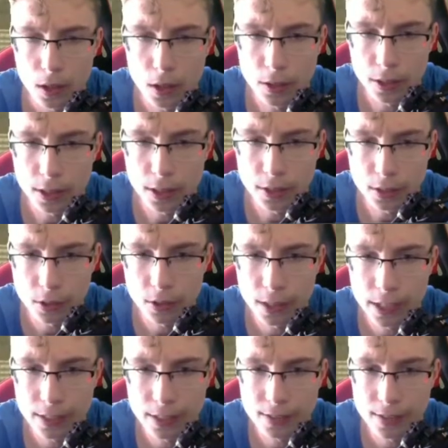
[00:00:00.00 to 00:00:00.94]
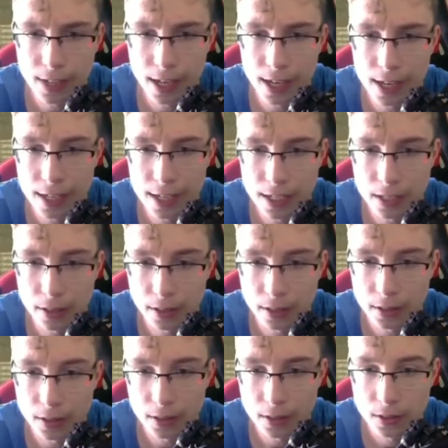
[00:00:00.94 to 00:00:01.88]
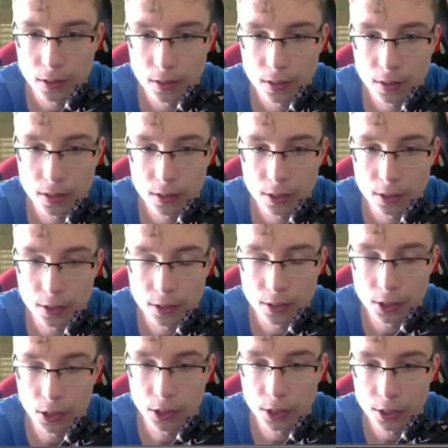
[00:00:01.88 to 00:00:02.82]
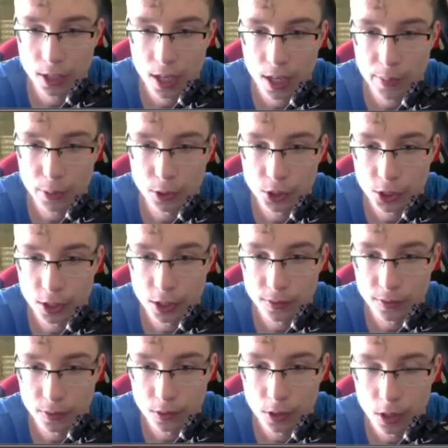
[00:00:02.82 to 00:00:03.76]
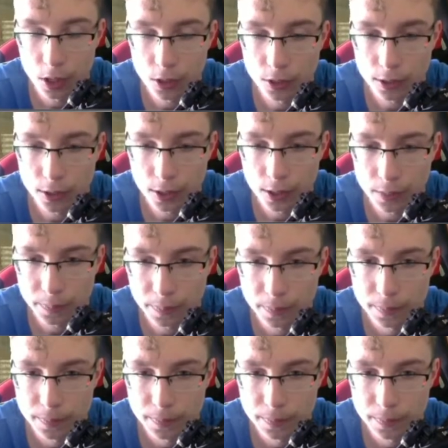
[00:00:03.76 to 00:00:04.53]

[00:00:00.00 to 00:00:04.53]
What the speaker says: Okay, so it's a Dark type Urshifu, okay.